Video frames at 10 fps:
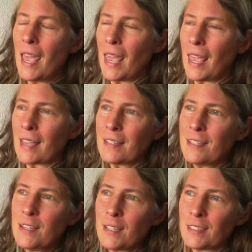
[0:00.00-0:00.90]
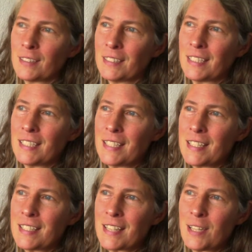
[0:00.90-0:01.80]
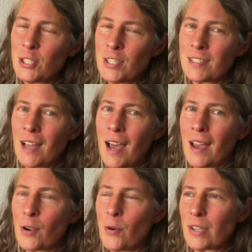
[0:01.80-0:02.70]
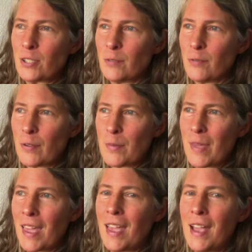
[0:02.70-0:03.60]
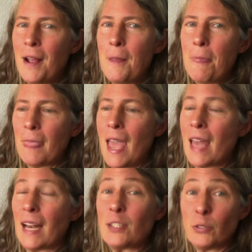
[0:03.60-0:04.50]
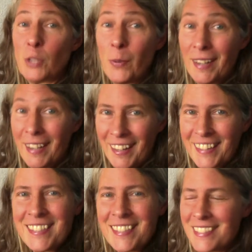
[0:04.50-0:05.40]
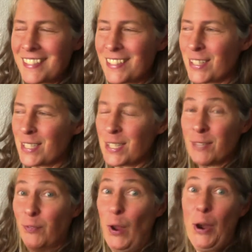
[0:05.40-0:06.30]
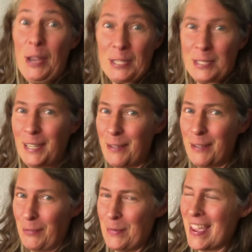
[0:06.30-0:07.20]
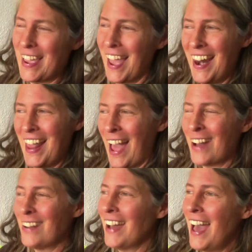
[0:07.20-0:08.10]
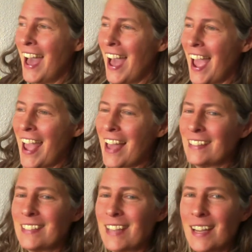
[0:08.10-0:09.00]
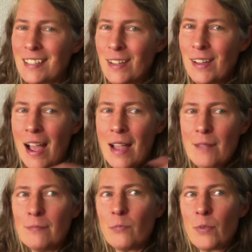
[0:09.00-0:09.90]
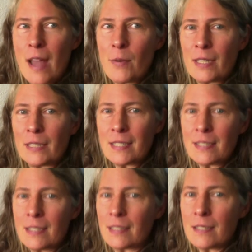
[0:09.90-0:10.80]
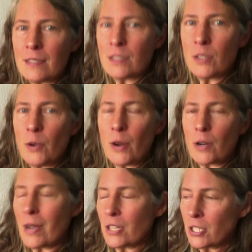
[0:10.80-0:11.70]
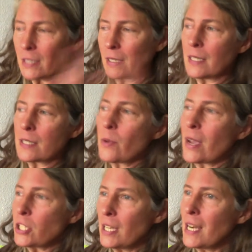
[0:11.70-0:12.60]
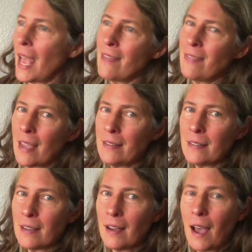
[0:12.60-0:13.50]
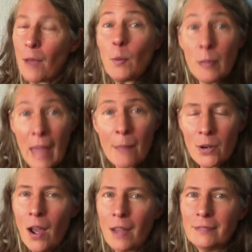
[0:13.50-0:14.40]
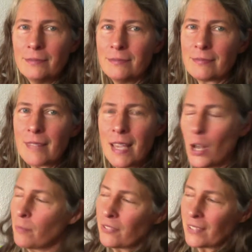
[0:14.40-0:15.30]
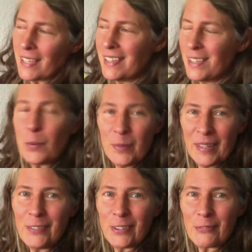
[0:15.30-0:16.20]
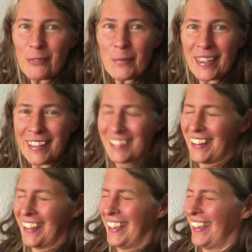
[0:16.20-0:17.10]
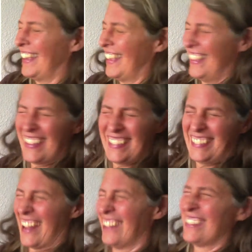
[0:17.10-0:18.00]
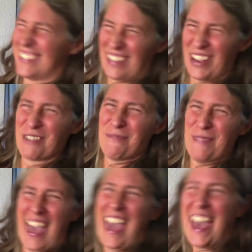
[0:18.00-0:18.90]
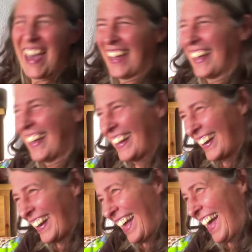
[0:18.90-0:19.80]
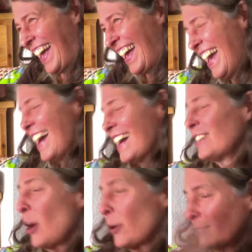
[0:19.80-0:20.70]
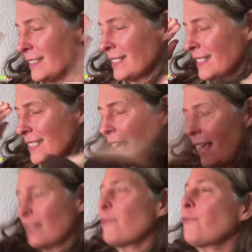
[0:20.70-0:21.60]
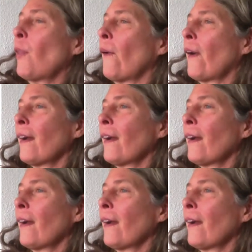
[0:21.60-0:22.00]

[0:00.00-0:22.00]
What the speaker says: And Linda said she's got a question for me. And I don't know what it is. So this is very exciting for me anyhow. And we're going to listen to her question, Linda's question, and then I will blabber on. And hopefully you will benefit from it. It sounds so bad. Go, Linda. Take the floor.